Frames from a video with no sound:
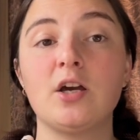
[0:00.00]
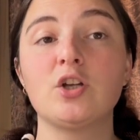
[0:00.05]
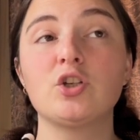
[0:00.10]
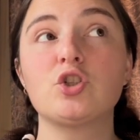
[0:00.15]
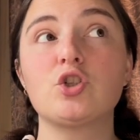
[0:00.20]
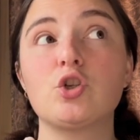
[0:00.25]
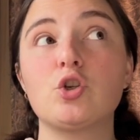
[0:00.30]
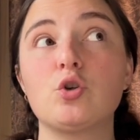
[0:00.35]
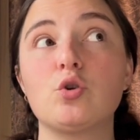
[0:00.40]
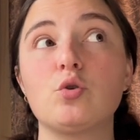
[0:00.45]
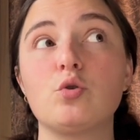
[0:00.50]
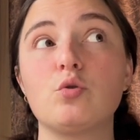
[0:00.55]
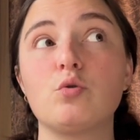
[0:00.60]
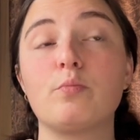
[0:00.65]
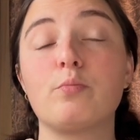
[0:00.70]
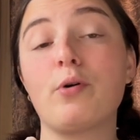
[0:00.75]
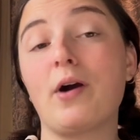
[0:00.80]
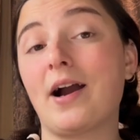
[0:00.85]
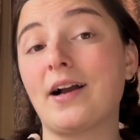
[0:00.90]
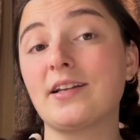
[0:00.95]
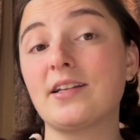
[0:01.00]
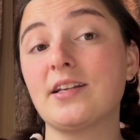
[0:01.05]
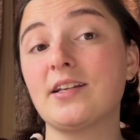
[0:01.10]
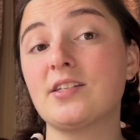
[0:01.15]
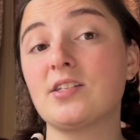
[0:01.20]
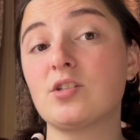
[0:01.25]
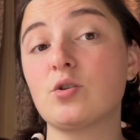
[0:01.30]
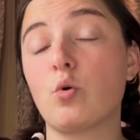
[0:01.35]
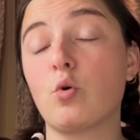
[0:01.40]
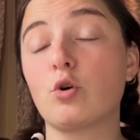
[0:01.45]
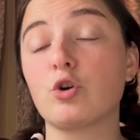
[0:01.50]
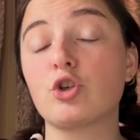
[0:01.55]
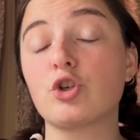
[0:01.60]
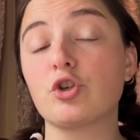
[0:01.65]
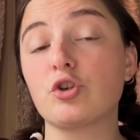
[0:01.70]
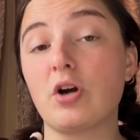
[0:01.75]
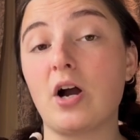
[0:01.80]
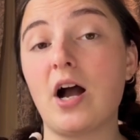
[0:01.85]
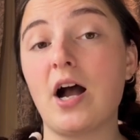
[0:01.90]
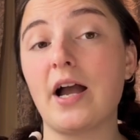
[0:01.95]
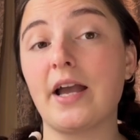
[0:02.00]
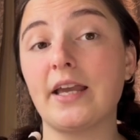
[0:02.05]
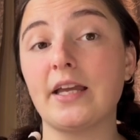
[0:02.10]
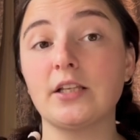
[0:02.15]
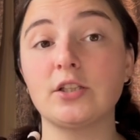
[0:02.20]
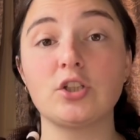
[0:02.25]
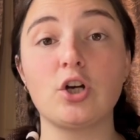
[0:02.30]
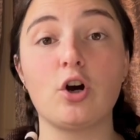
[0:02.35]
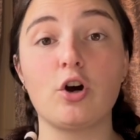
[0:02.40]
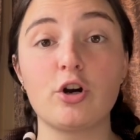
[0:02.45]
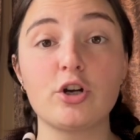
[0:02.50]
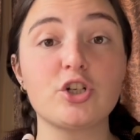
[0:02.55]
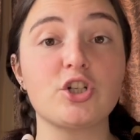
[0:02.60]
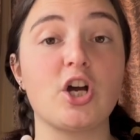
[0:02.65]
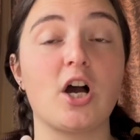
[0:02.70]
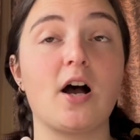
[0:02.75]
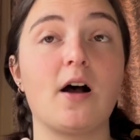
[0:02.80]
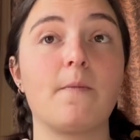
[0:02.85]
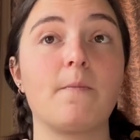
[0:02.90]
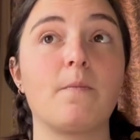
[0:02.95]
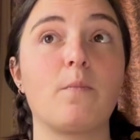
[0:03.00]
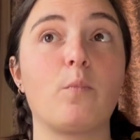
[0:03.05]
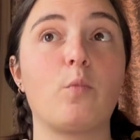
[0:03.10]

to practice or try intarsia,